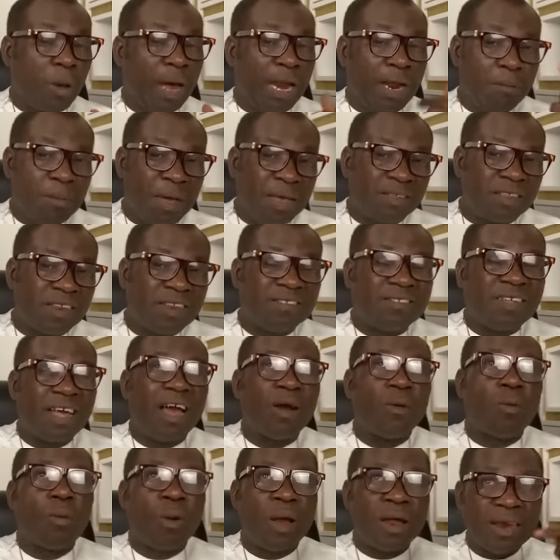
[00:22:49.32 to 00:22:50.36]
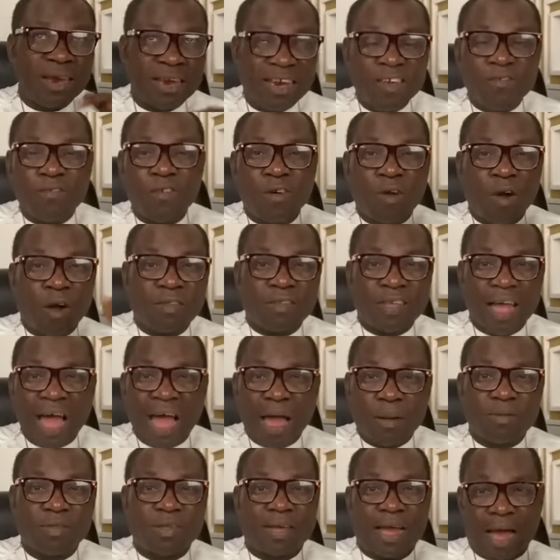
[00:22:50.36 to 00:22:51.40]
what it means is that when difficult
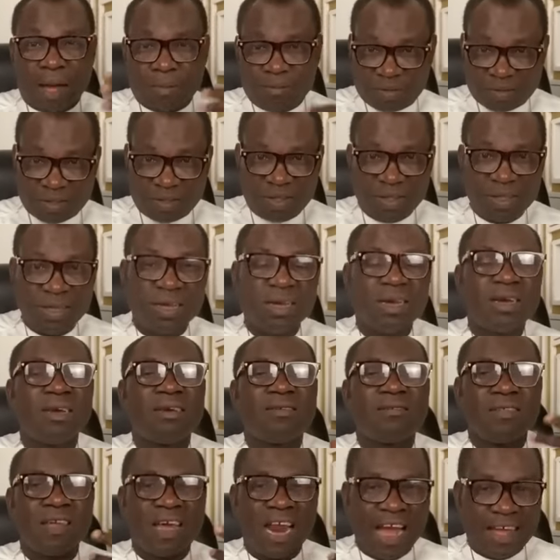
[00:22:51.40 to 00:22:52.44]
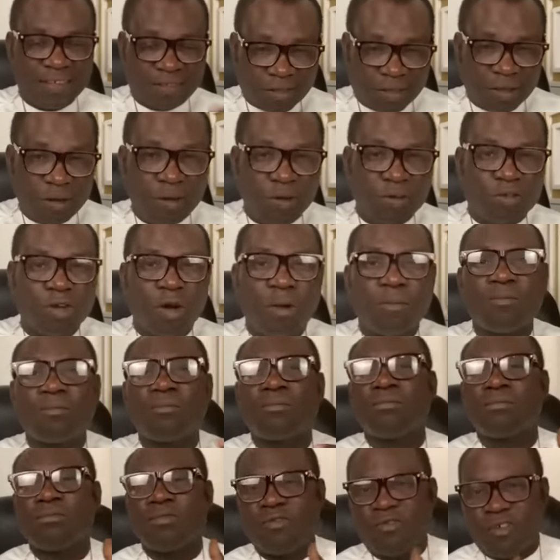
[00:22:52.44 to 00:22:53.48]
times comes, there are still
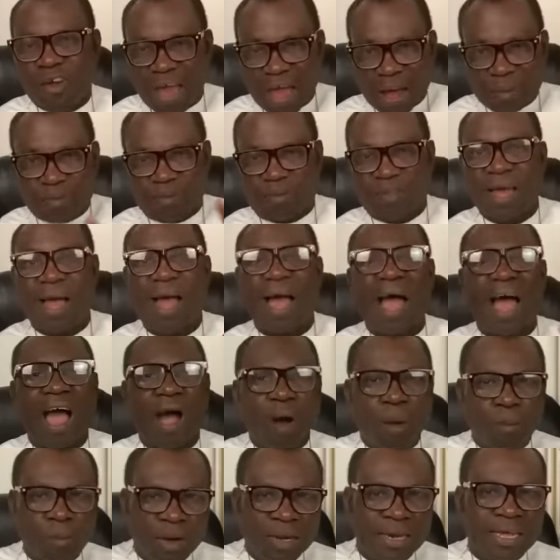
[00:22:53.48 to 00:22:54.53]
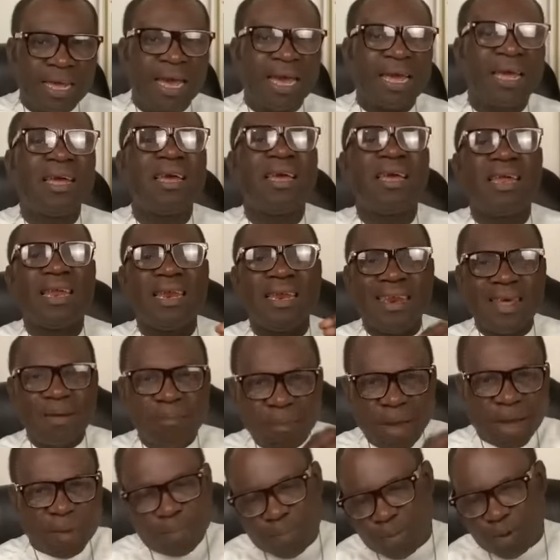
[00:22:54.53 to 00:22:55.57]
some firms out there,
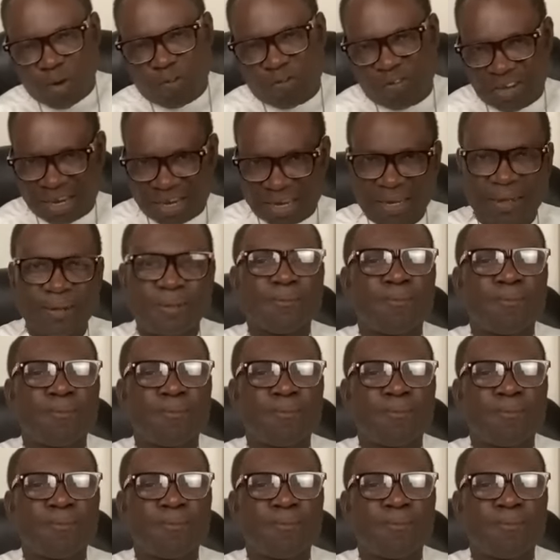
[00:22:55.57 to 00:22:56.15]
they make profit.